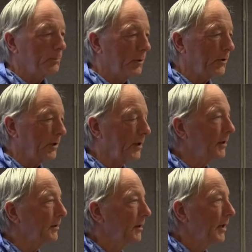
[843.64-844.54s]
put
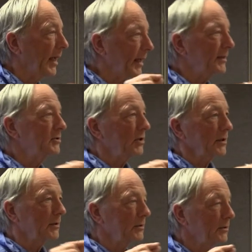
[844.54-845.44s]
their eggs
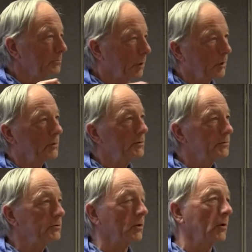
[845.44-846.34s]
in
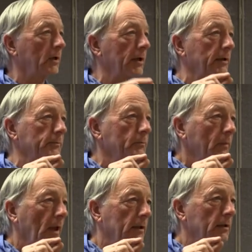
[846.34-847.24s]
burrows or in
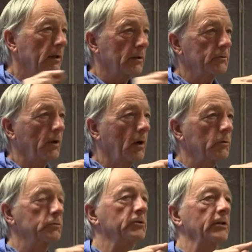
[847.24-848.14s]
uh,
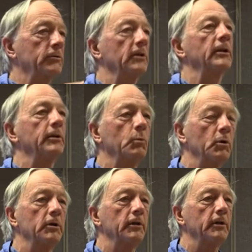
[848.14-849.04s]
holes they drill in
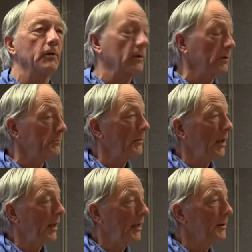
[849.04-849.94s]
wood or,
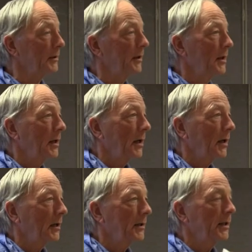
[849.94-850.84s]
and
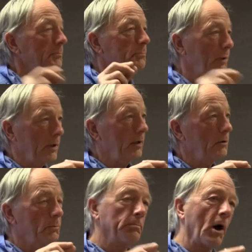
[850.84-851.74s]
uh, then put a
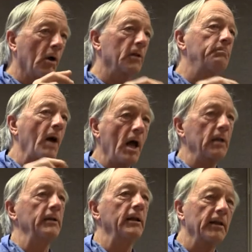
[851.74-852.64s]
little ball of
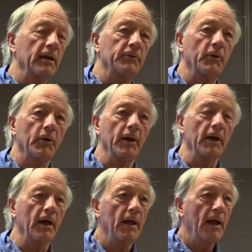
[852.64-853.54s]
pollen in there for the,